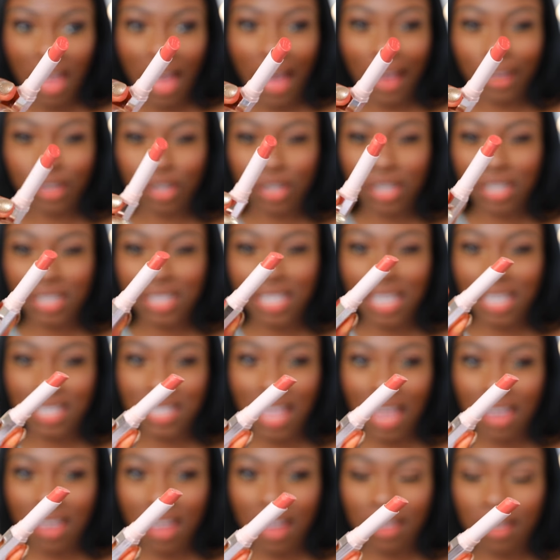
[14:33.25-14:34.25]
As you can see, it's
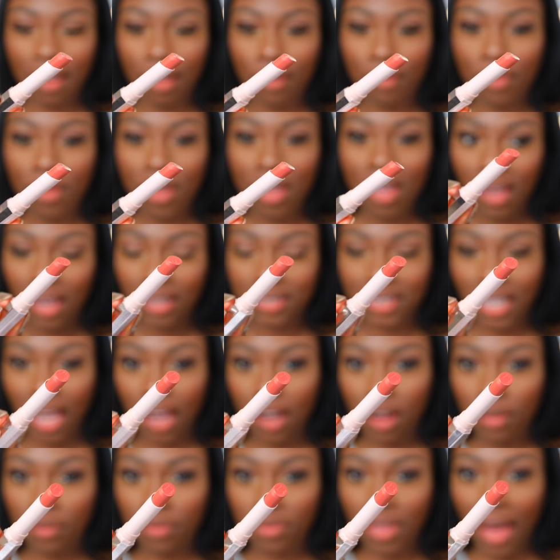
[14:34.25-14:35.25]
that kind of, it's
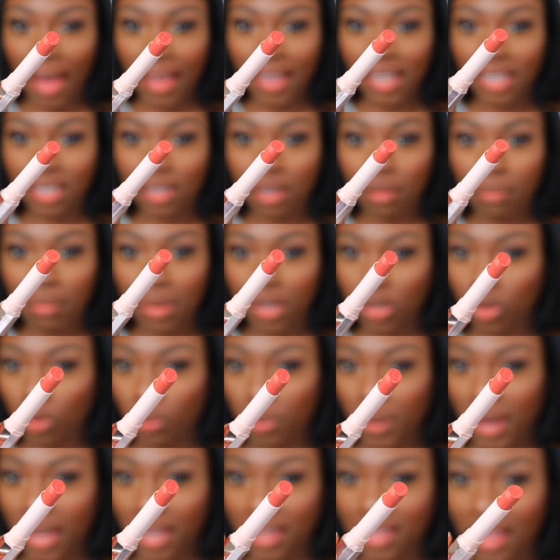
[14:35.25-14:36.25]
kind of that in the middle
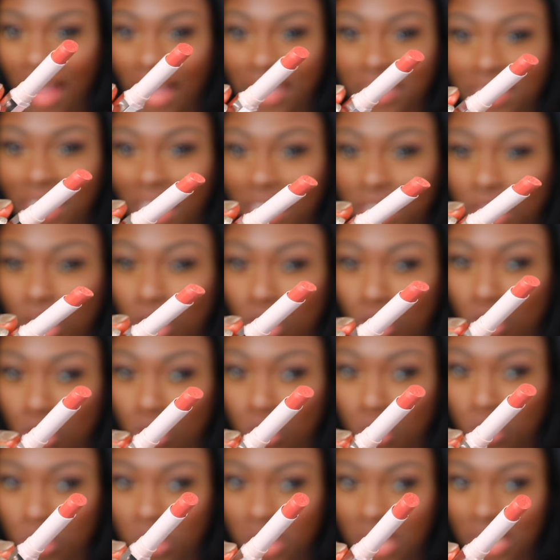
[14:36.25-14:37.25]
pink that doesn't
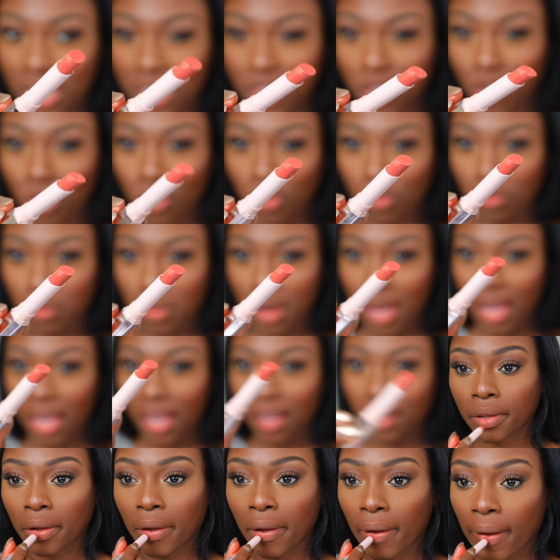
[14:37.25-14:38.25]
usually suit
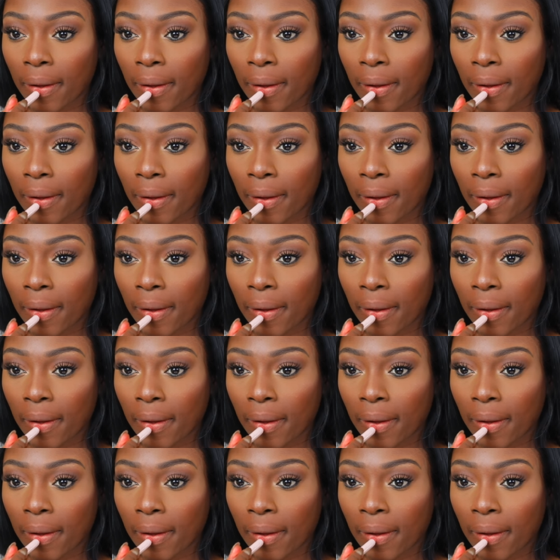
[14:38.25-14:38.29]
me.